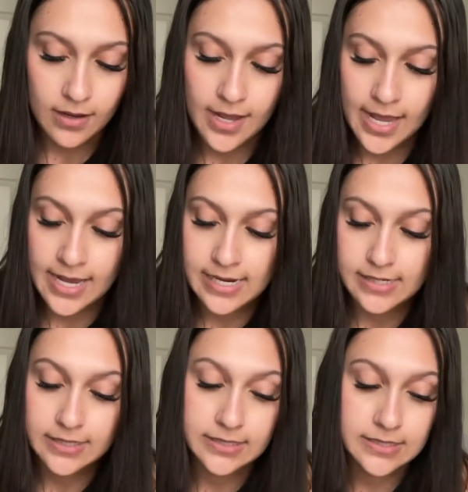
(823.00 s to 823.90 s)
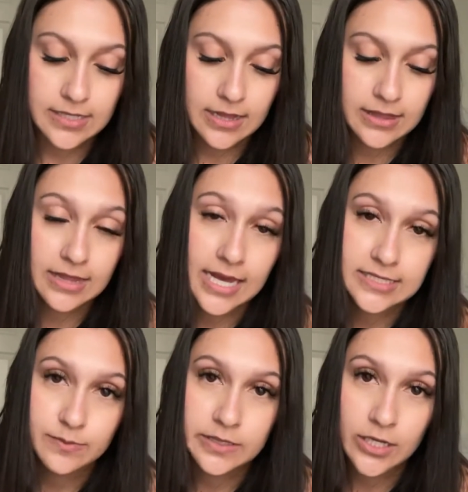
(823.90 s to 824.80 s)
And last
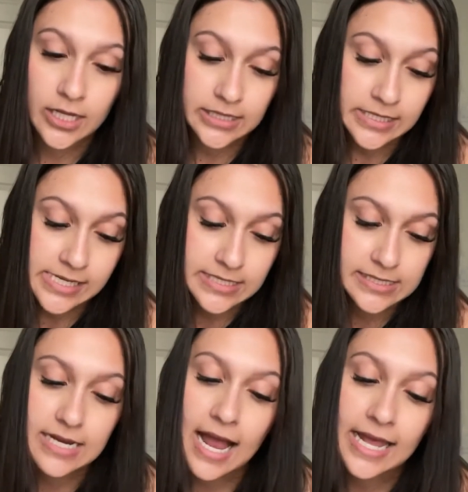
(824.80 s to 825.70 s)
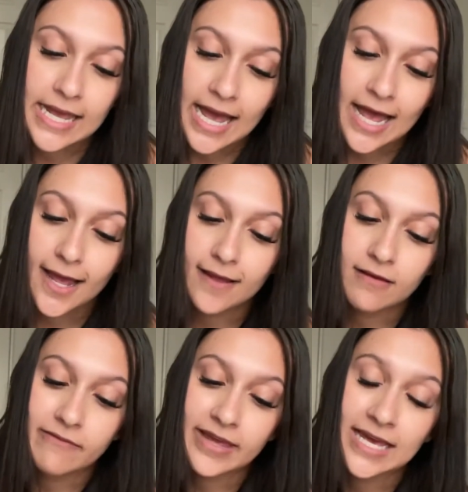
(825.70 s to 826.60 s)
but not least, I
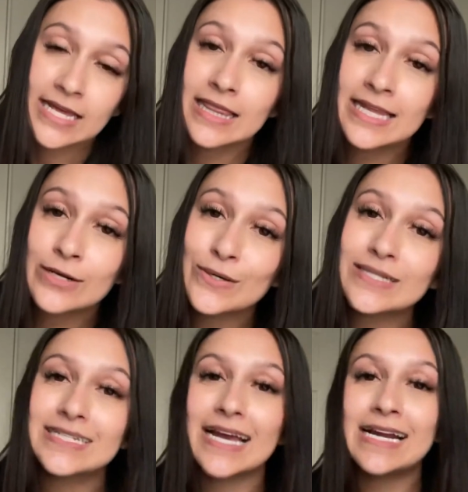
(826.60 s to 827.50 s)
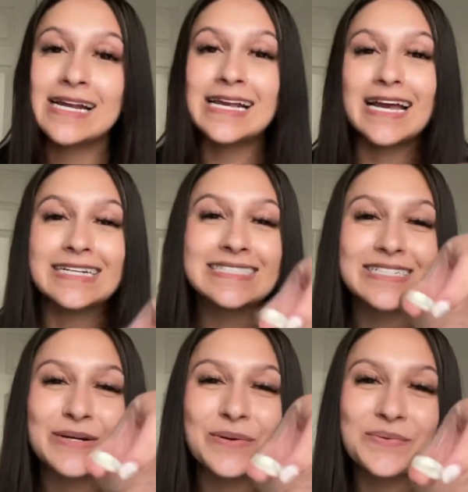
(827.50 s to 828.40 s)
have a little tiny
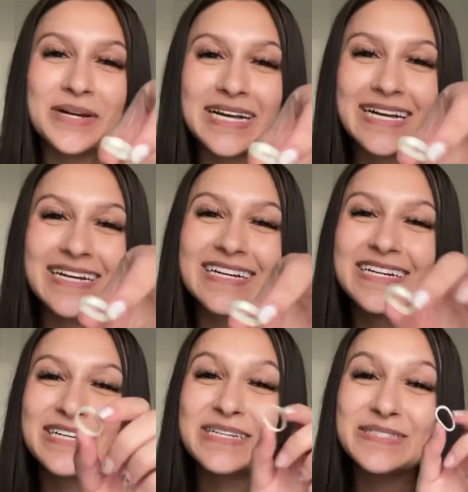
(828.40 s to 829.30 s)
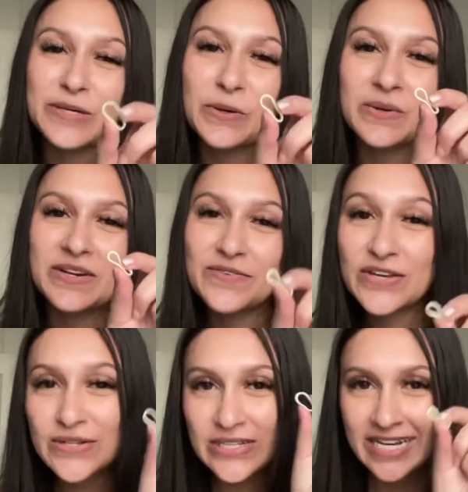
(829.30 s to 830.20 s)
Enzo ring. So if you
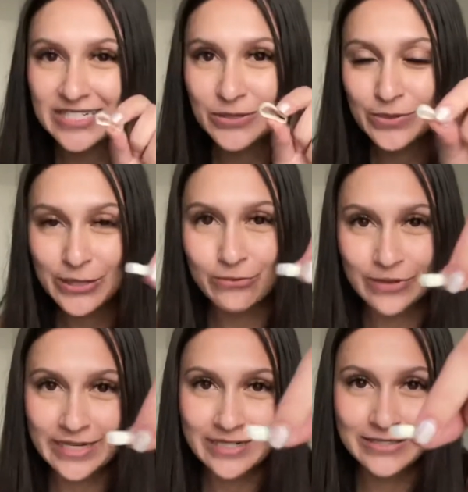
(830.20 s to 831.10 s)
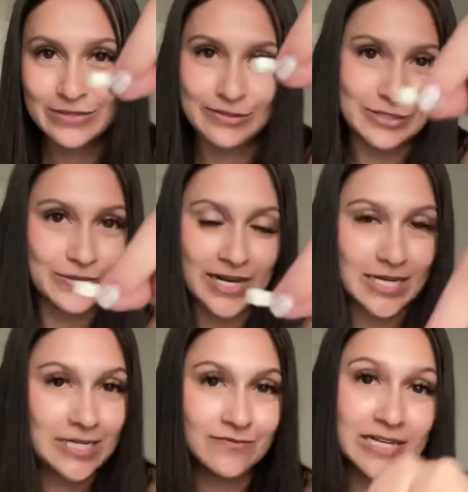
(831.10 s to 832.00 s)
like to wear rings, or you
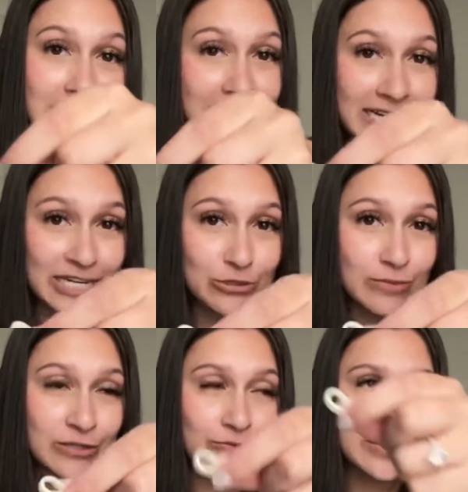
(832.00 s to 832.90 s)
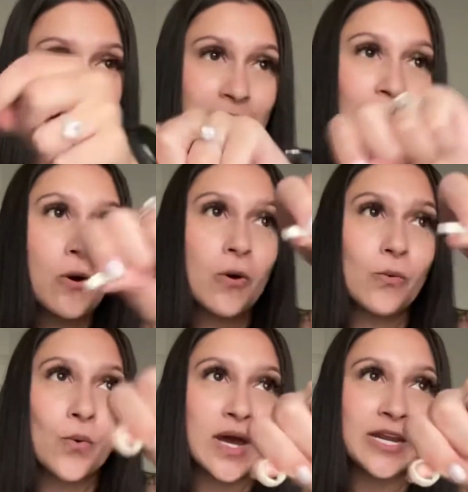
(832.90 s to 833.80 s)
have an engagement ring,
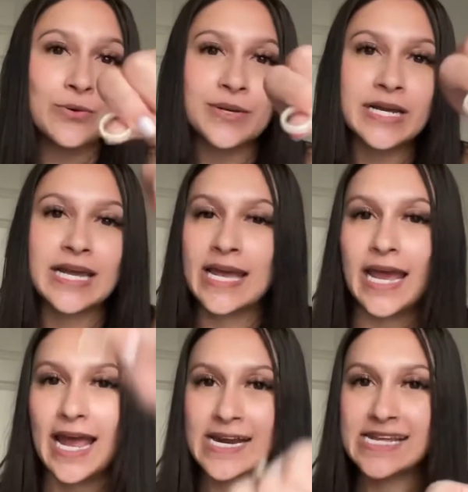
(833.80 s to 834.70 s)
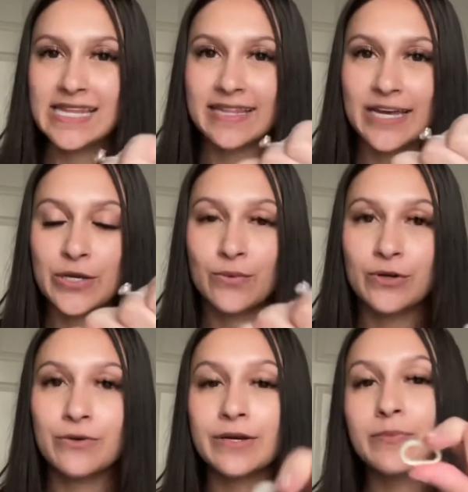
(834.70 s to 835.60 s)
wedding ring, anything that you want to
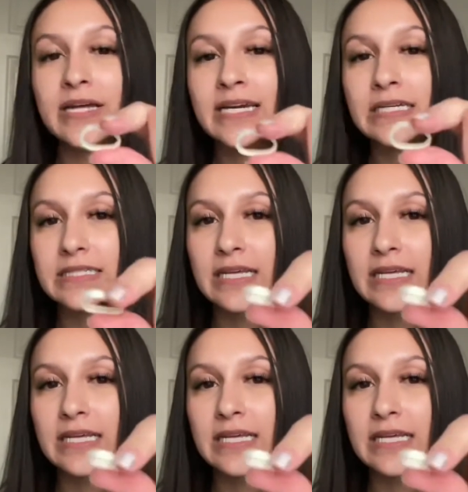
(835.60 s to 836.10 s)
replace,